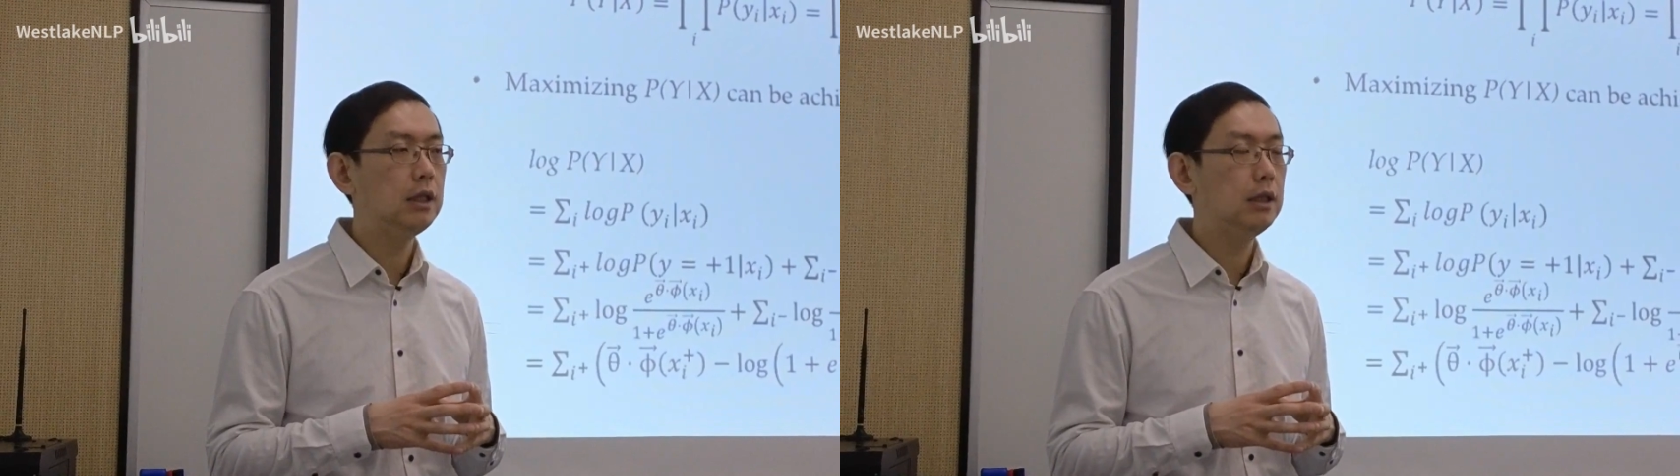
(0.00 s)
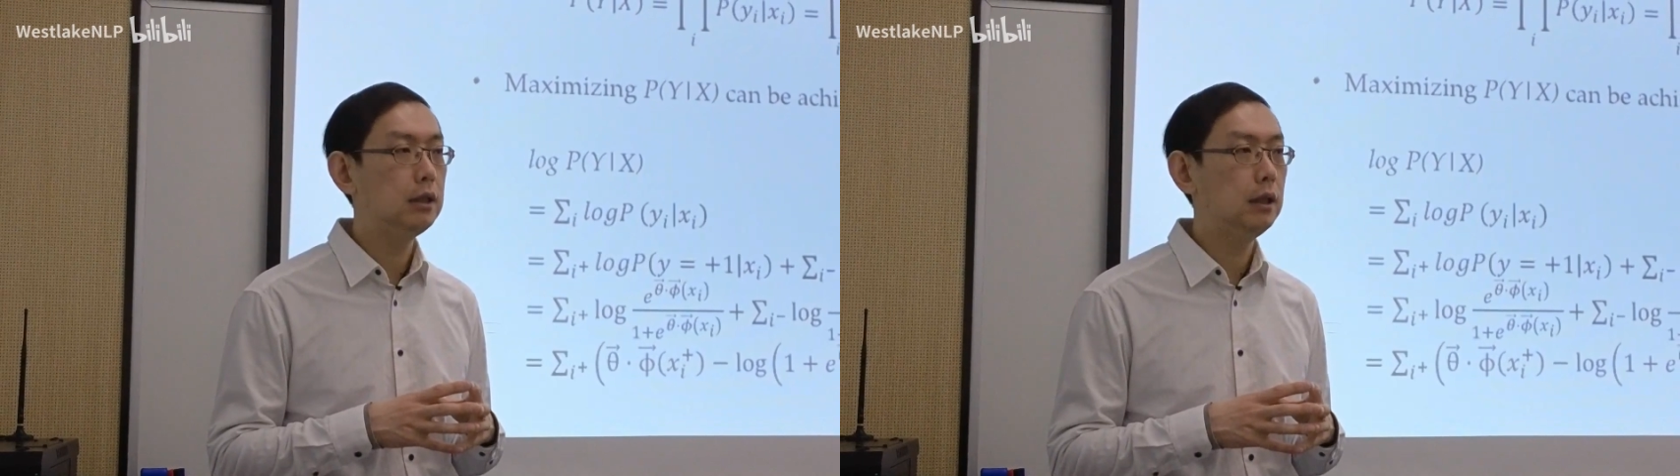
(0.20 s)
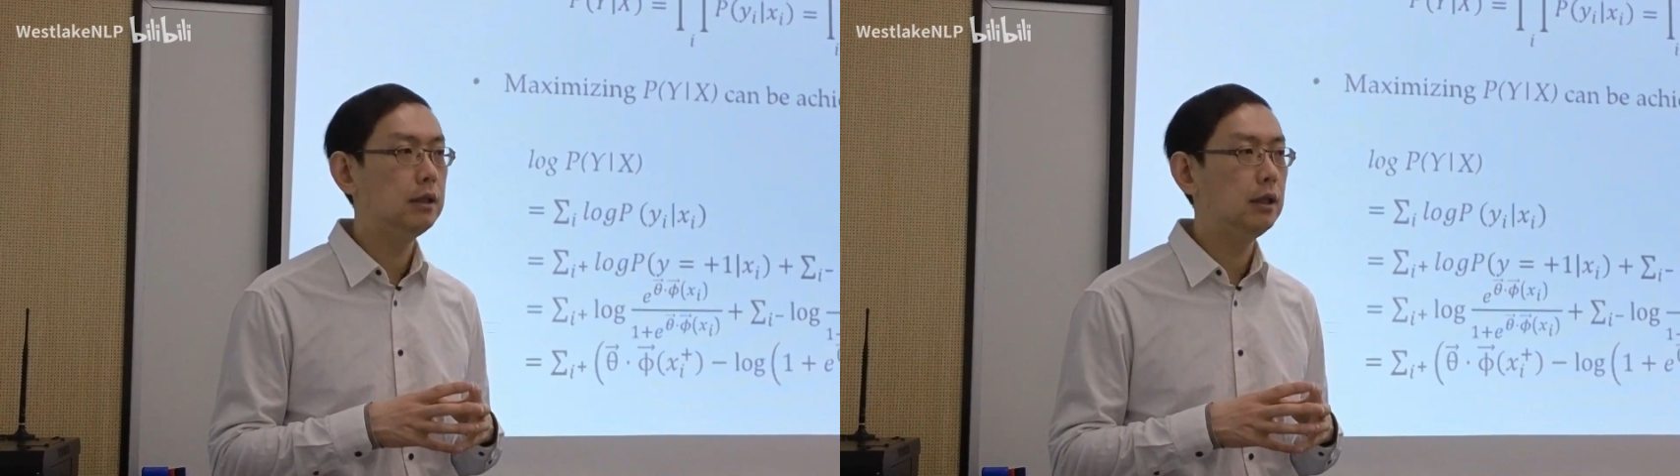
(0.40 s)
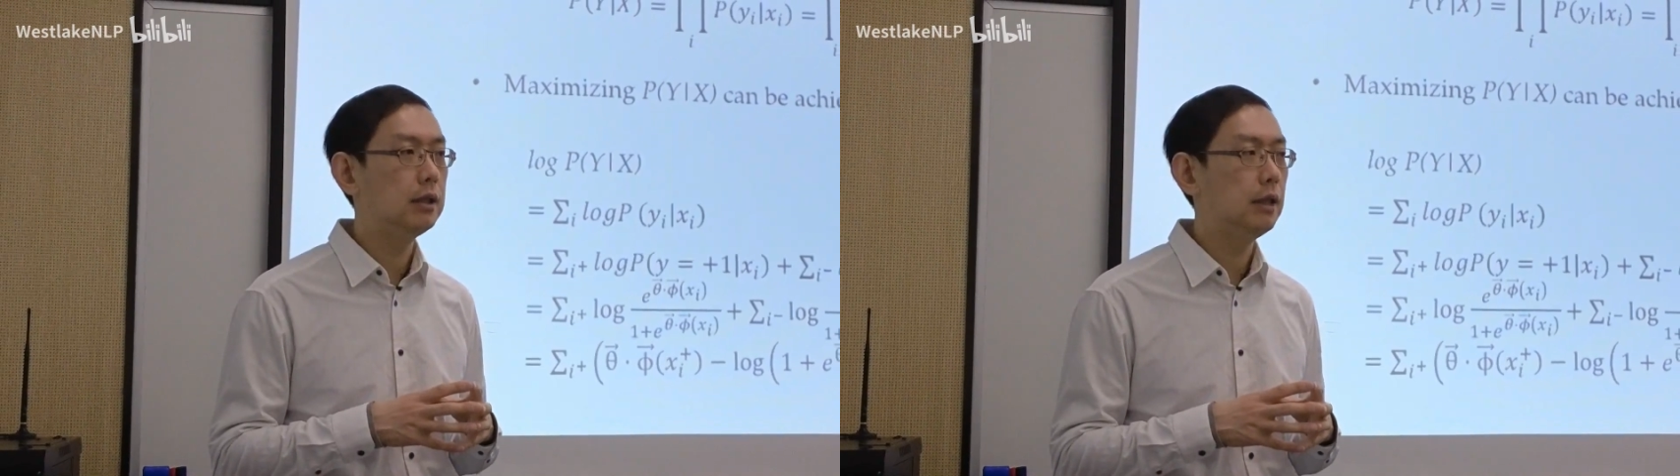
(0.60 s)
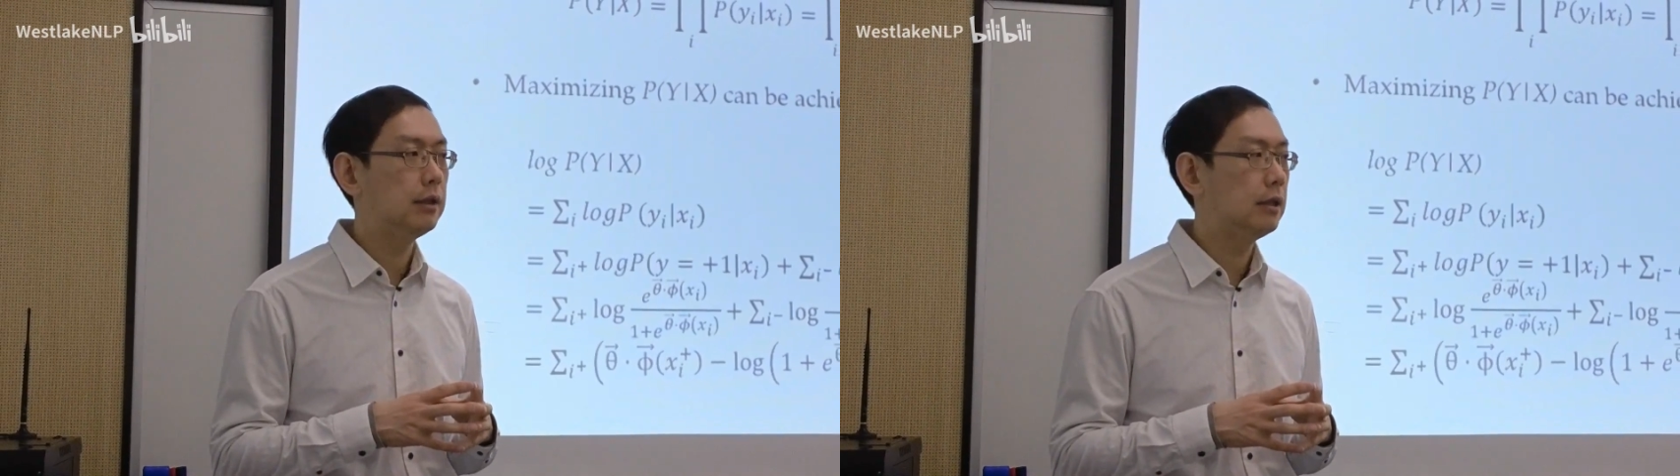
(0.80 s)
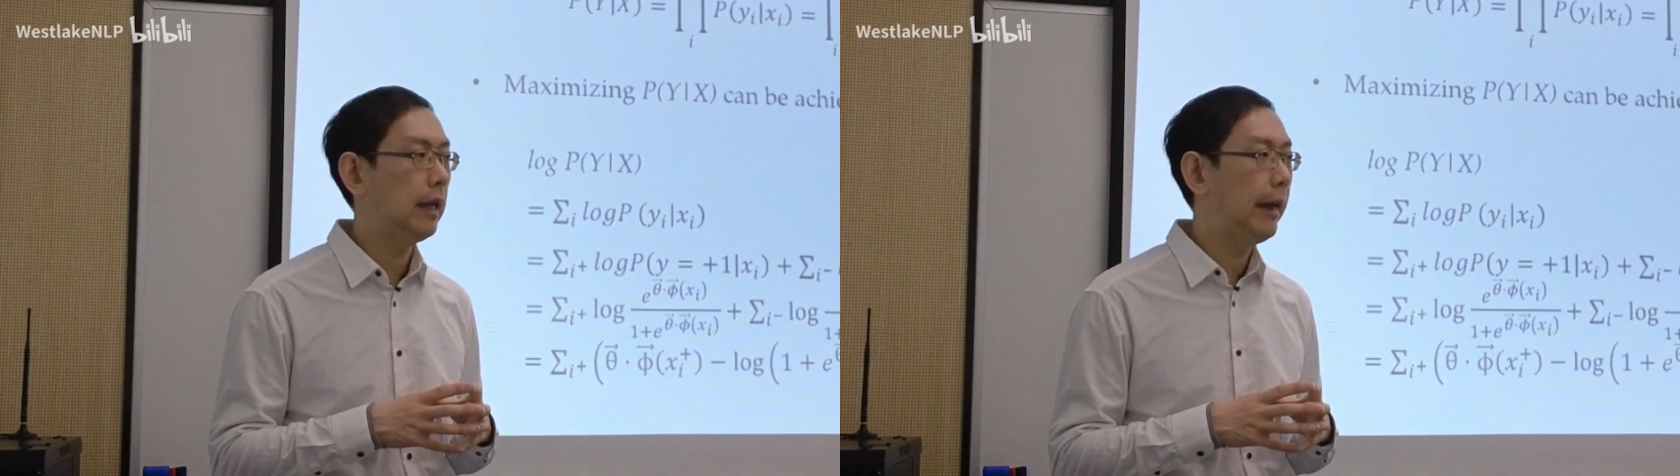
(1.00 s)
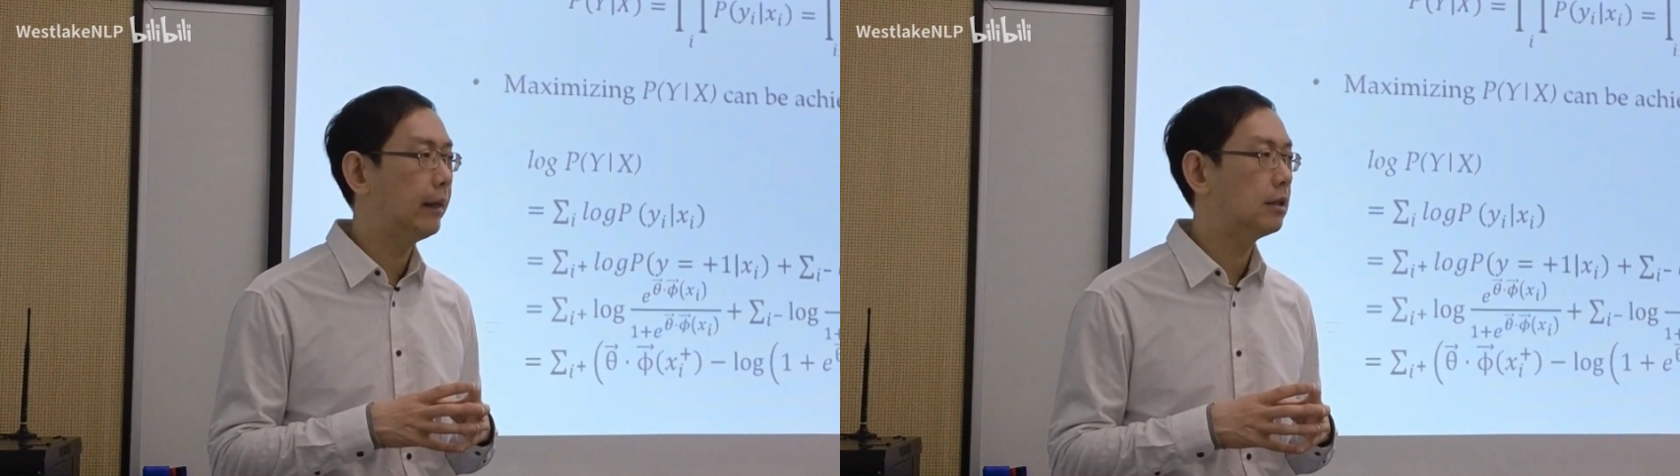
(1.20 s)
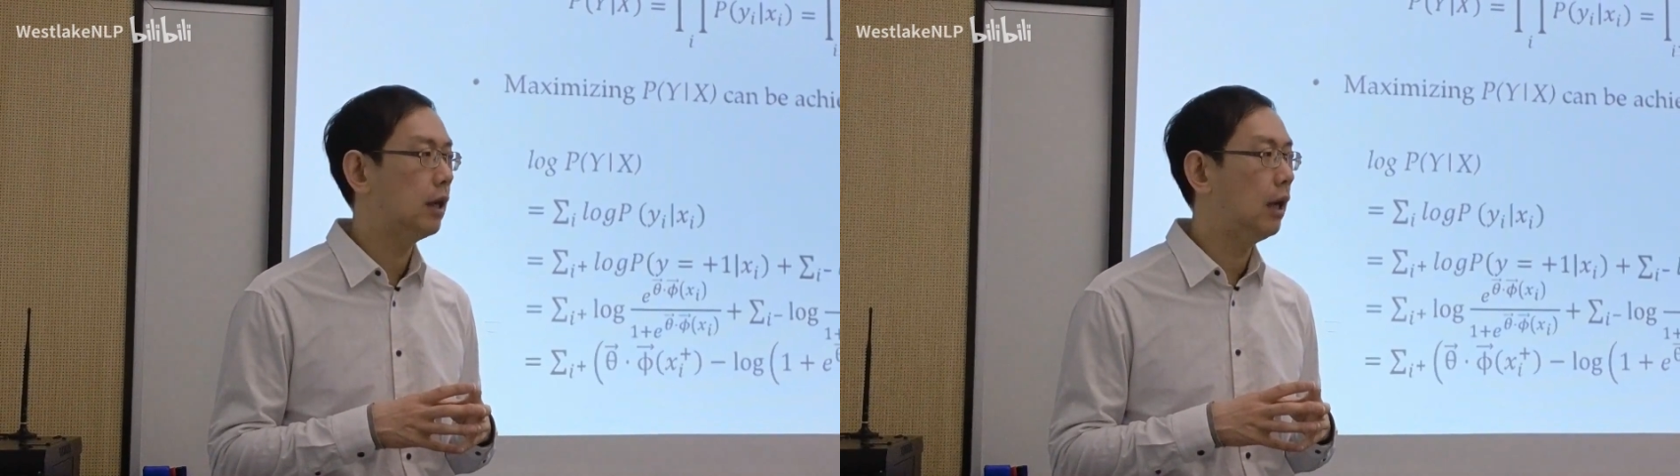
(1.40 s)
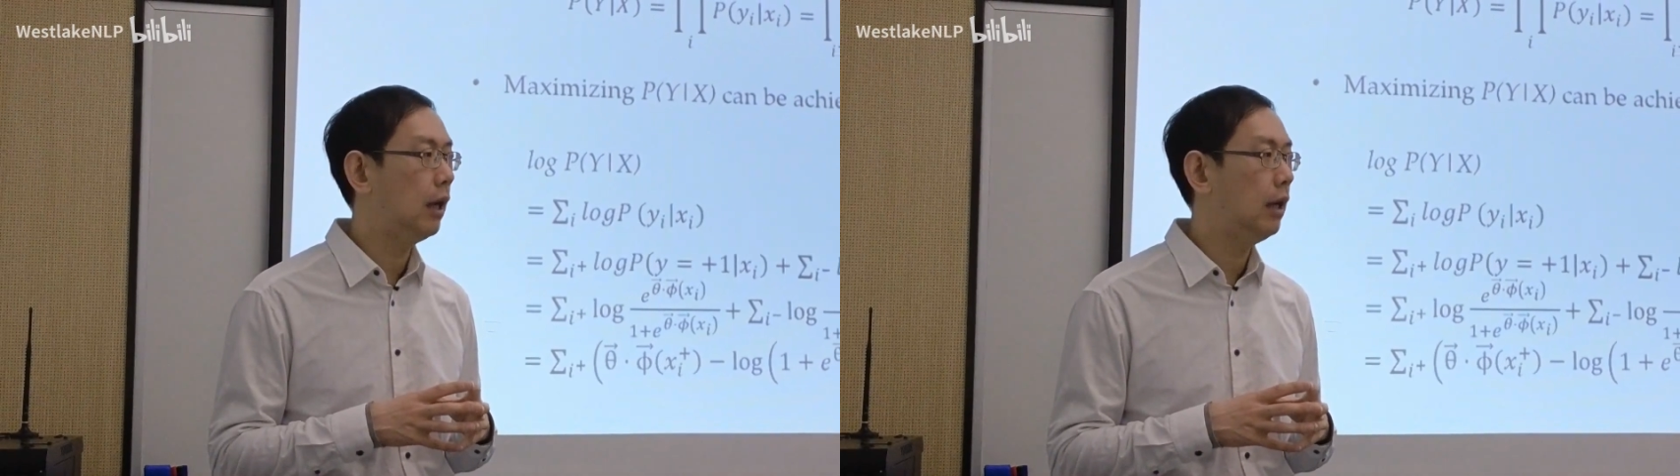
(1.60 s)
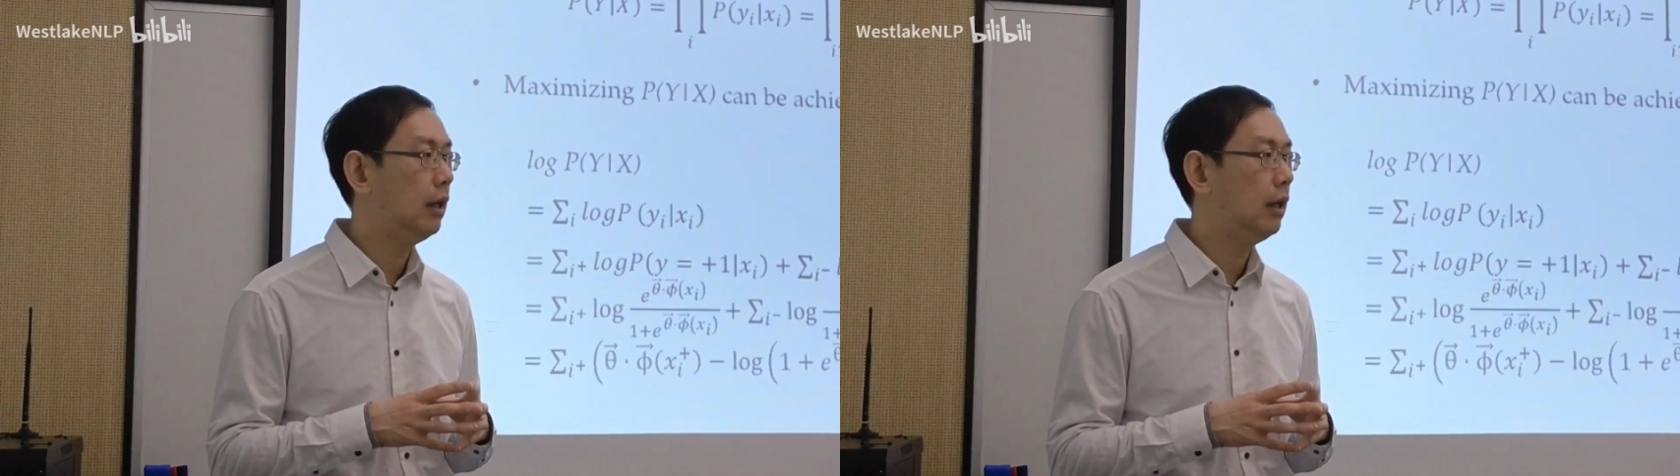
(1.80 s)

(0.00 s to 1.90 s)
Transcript: instances as xi